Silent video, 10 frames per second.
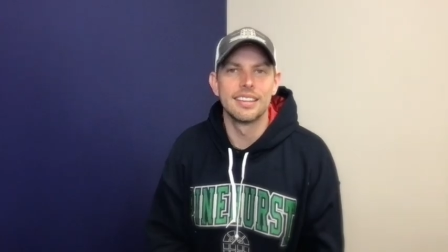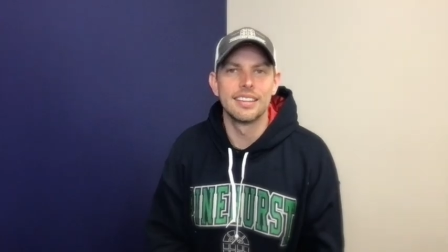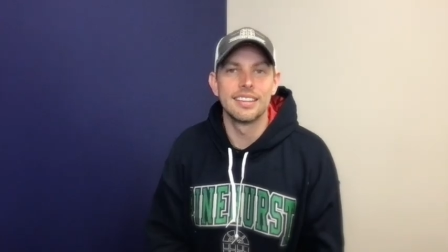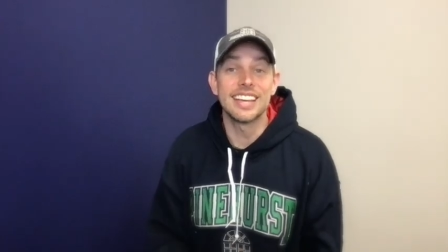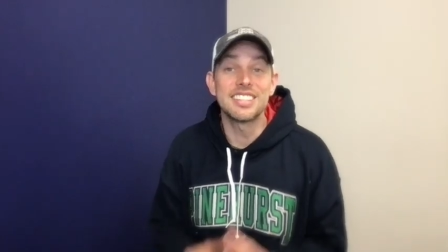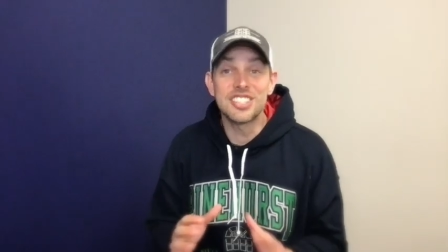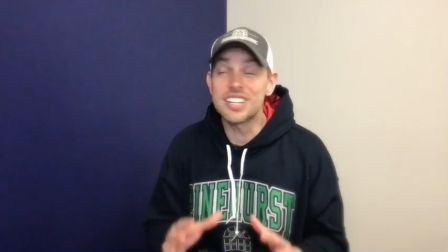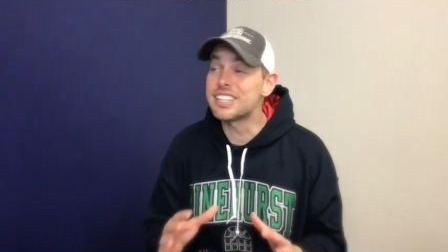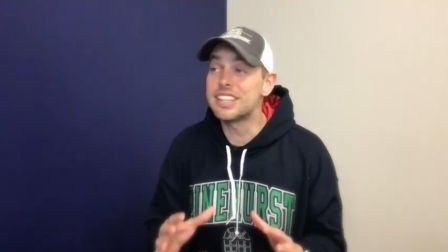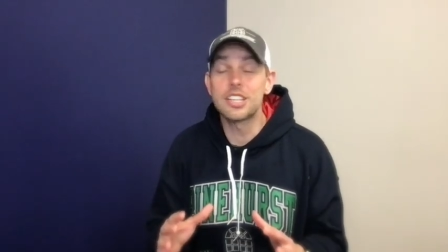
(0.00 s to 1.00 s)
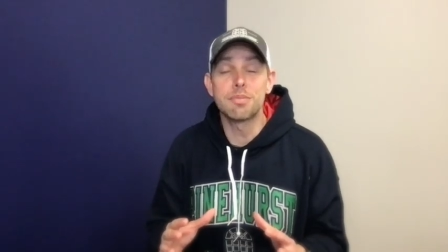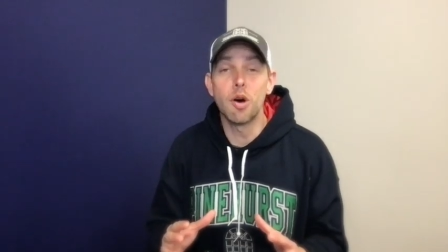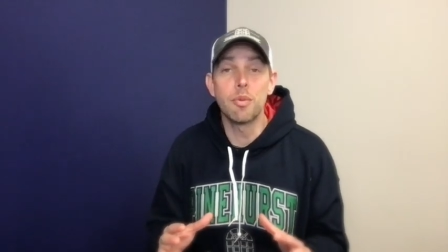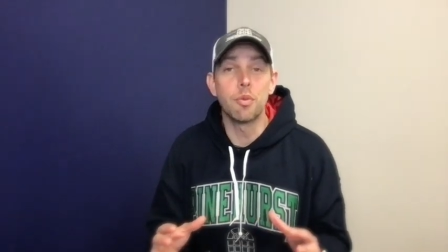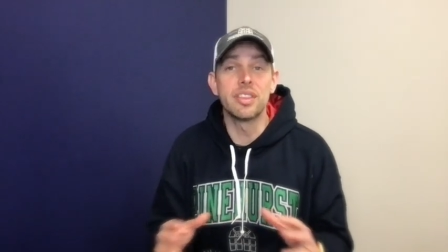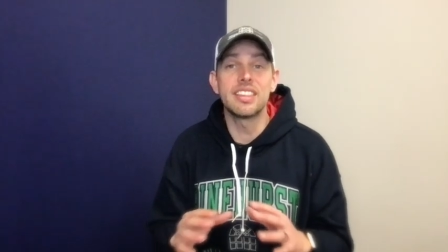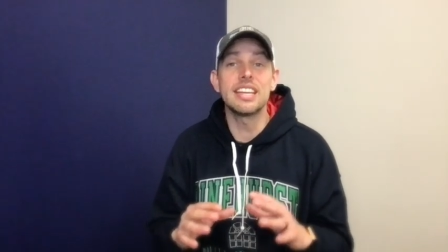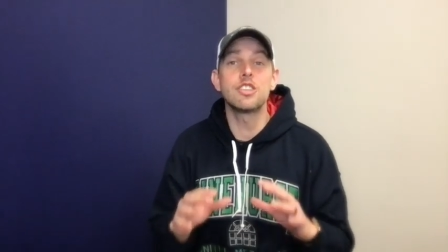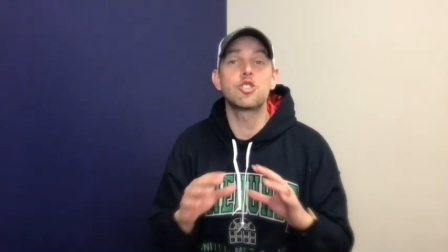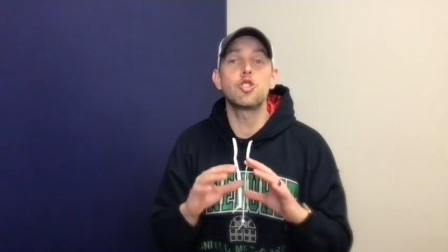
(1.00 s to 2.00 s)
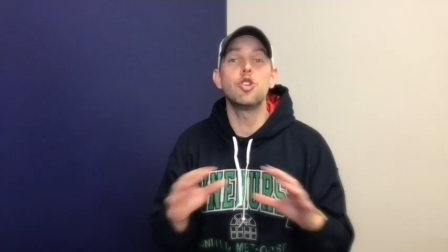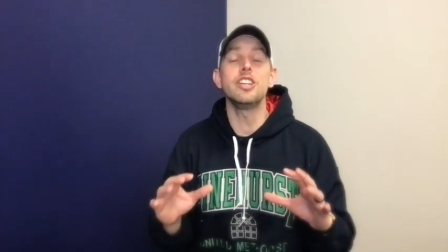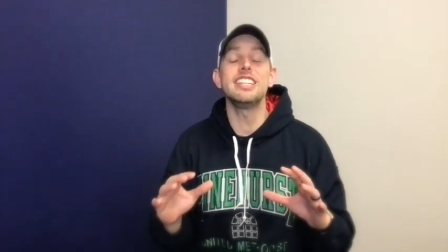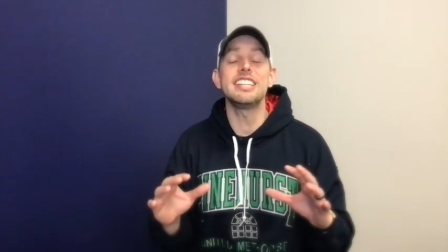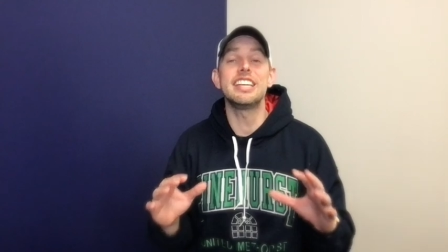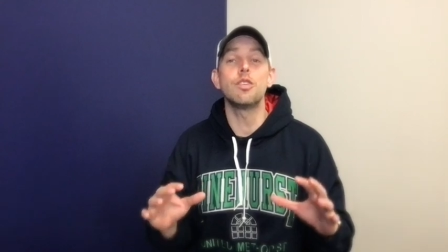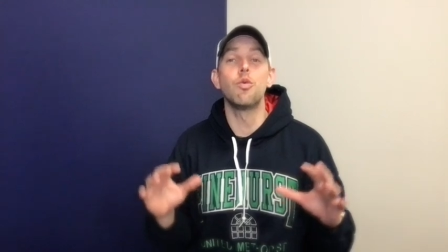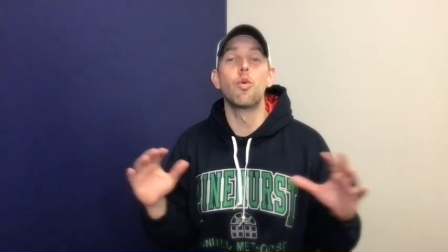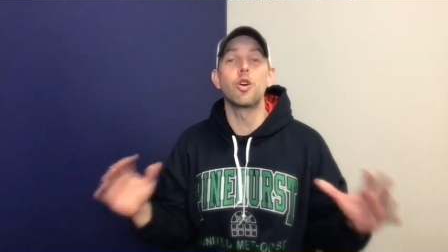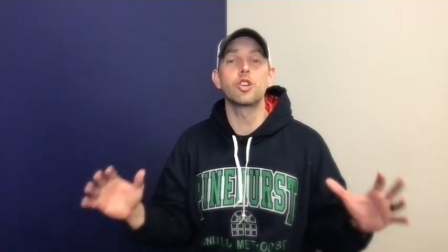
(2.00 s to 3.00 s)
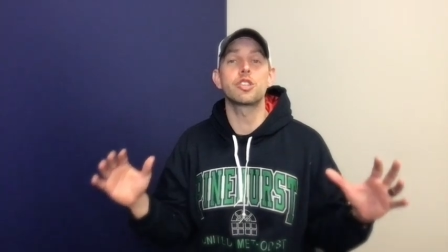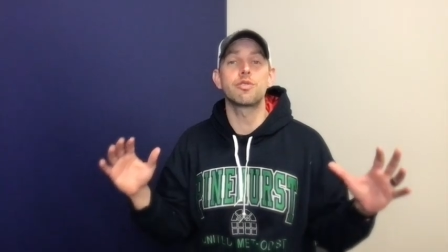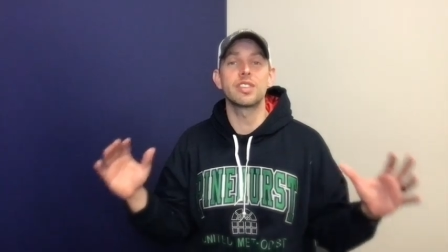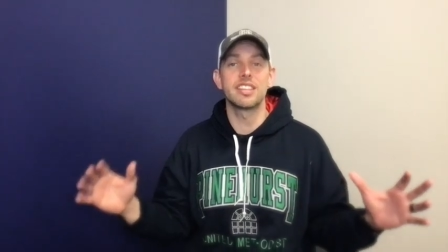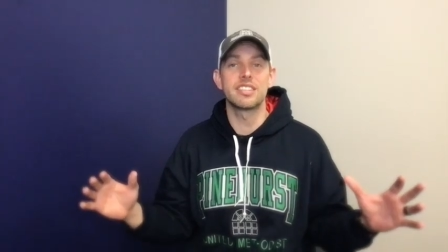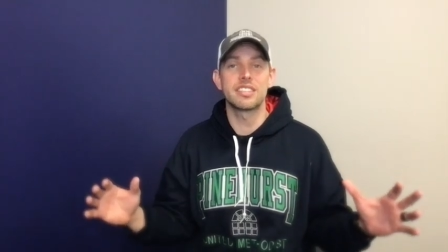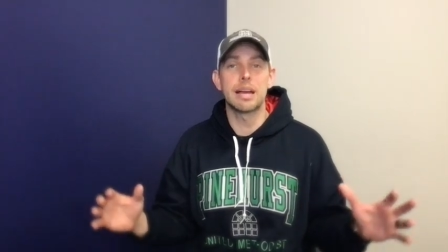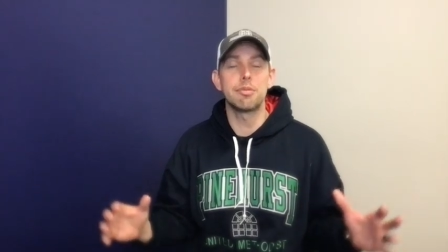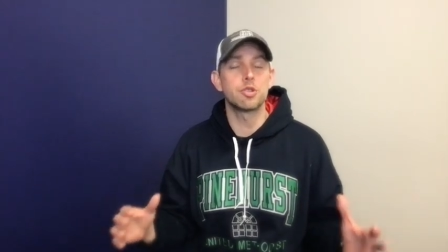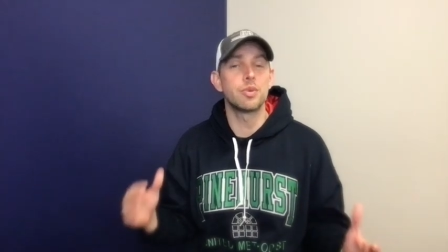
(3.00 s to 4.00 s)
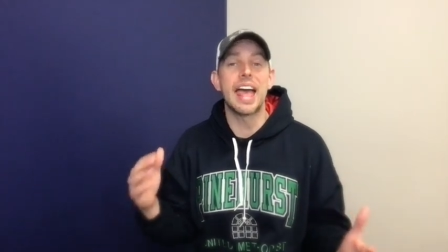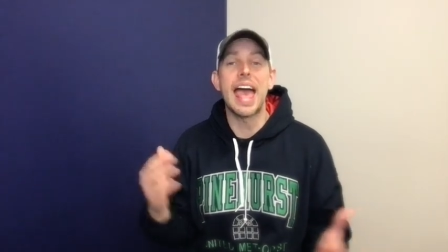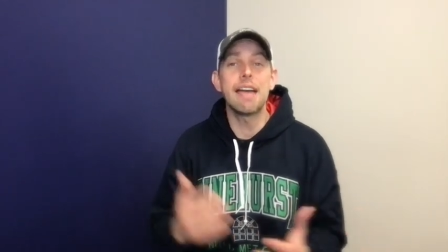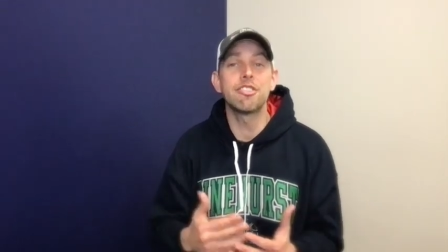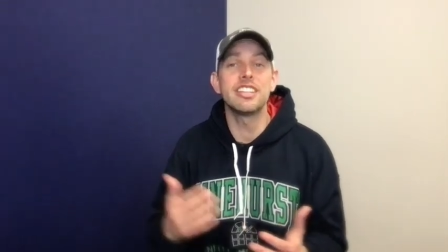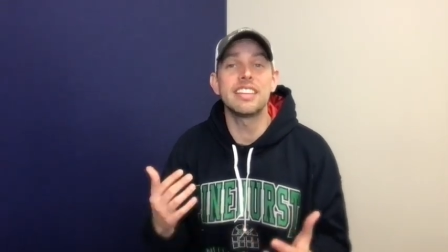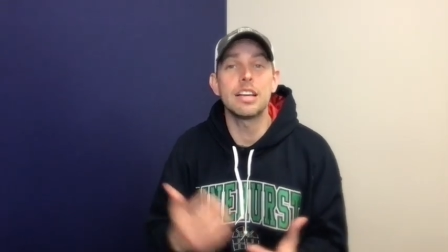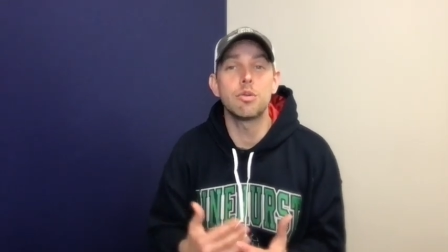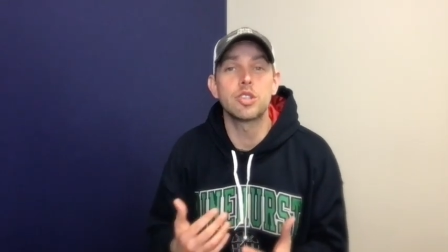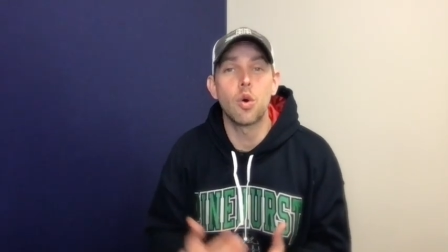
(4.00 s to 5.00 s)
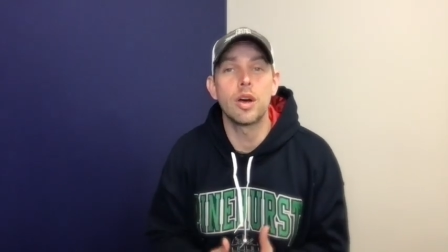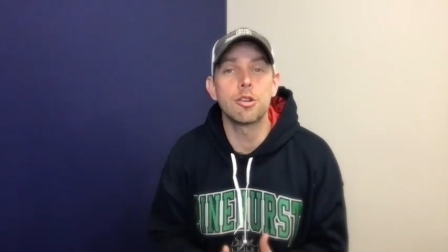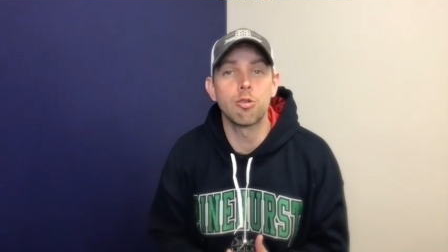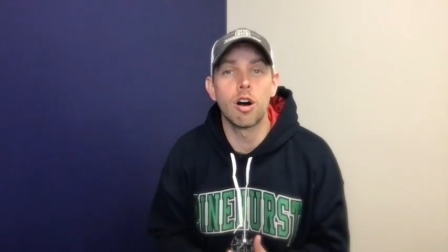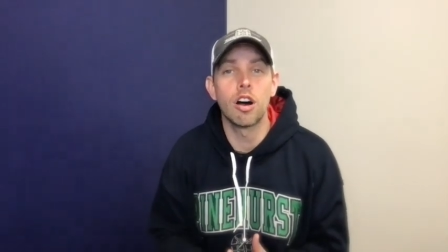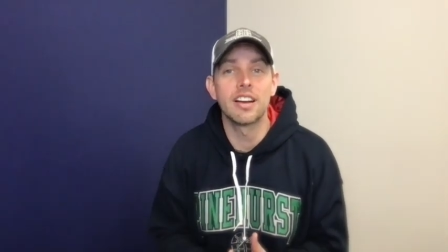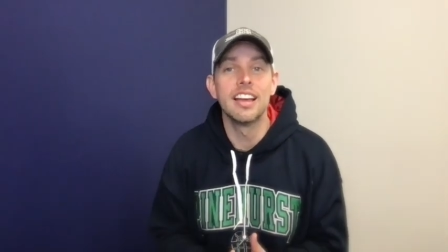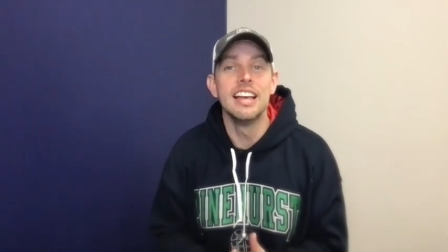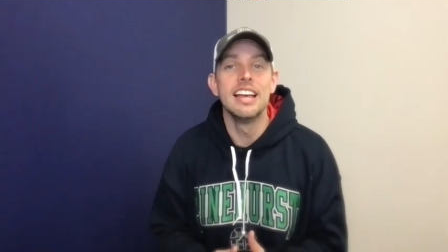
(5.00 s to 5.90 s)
Yes, just in this moment when things couldn't get worse for the disciples, when everything was going wrong,